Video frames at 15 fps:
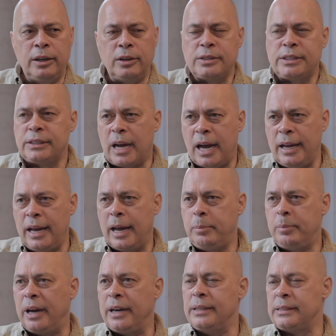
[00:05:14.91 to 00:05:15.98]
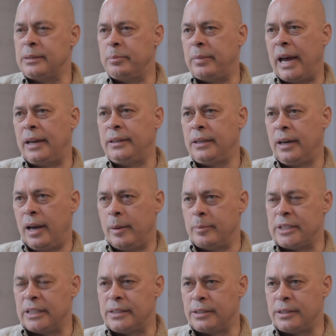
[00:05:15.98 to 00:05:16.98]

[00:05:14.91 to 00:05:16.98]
you know, Sky had Buddies in Bad Times.